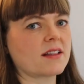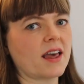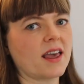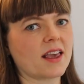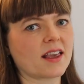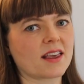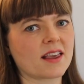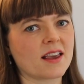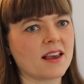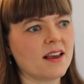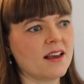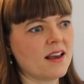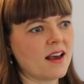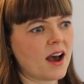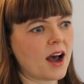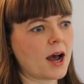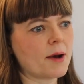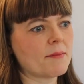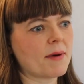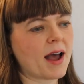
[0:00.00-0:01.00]
like
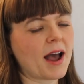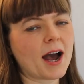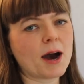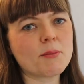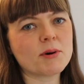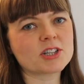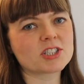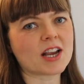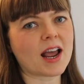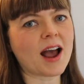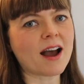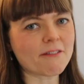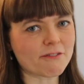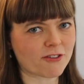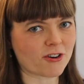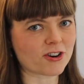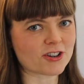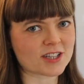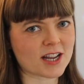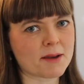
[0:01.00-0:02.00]
um, how much
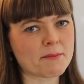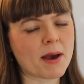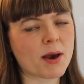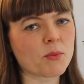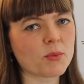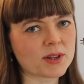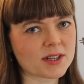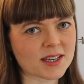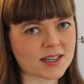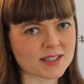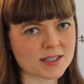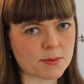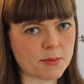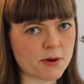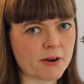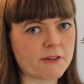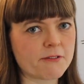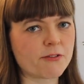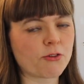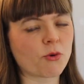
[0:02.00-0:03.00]
effort am I willing to
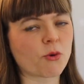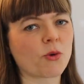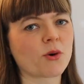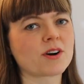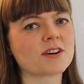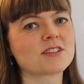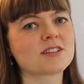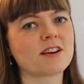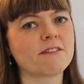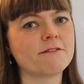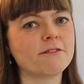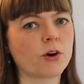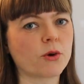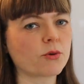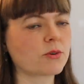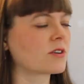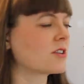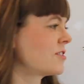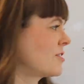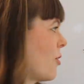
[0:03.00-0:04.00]
put forward to
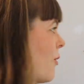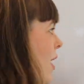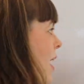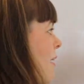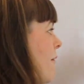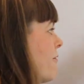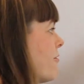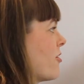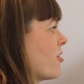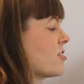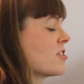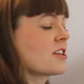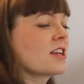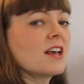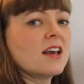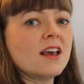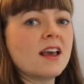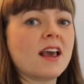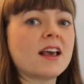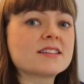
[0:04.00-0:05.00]
vote? So effort
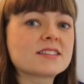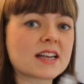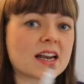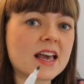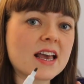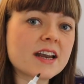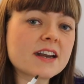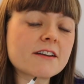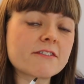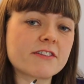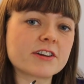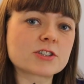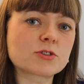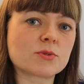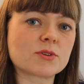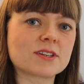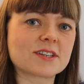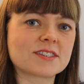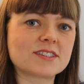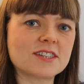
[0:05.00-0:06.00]
is an
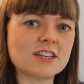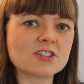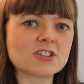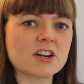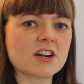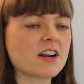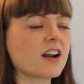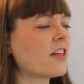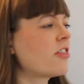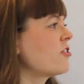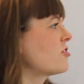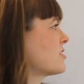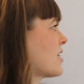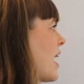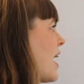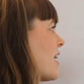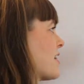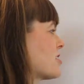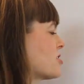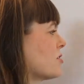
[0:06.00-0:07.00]
individual decision. There's
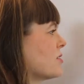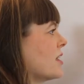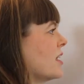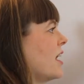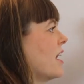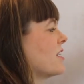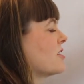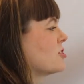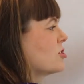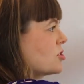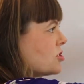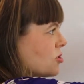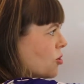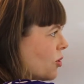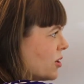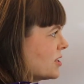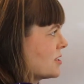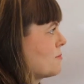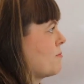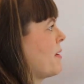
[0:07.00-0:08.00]
actually a
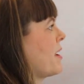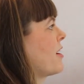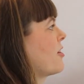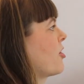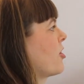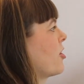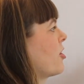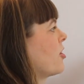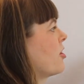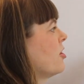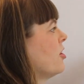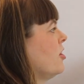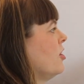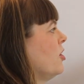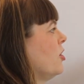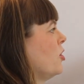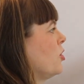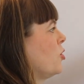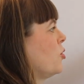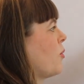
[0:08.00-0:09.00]
choice maker
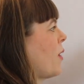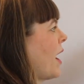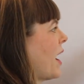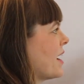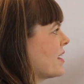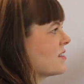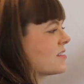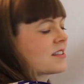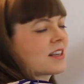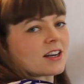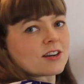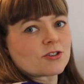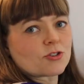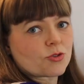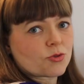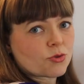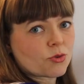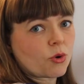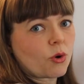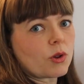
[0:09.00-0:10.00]
who has
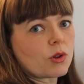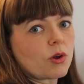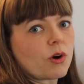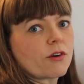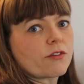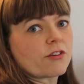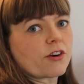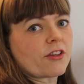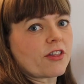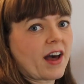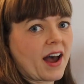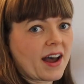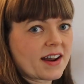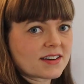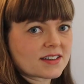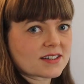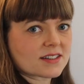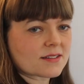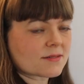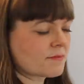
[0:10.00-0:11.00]
control over
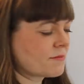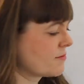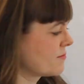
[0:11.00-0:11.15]
that.